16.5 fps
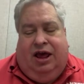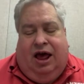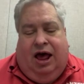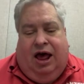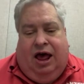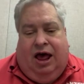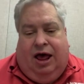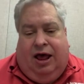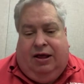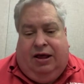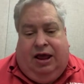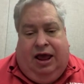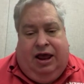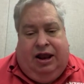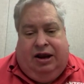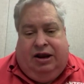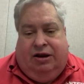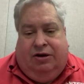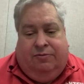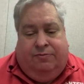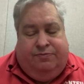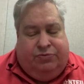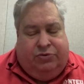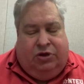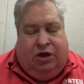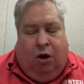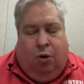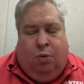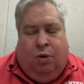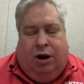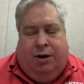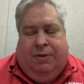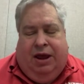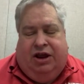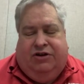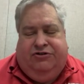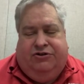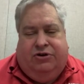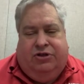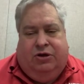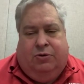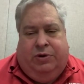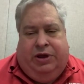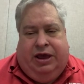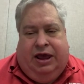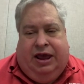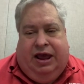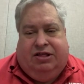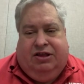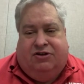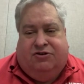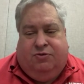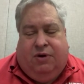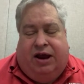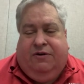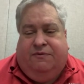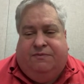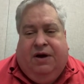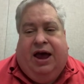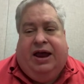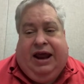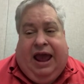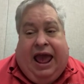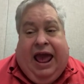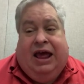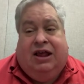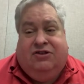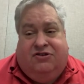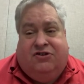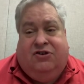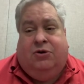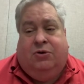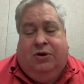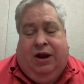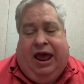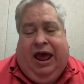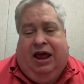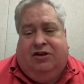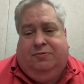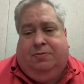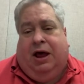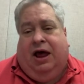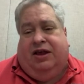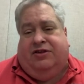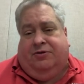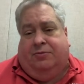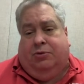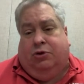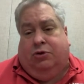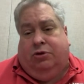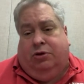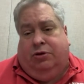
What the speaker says: and want to make sure that we can get this rectified as soon as possible.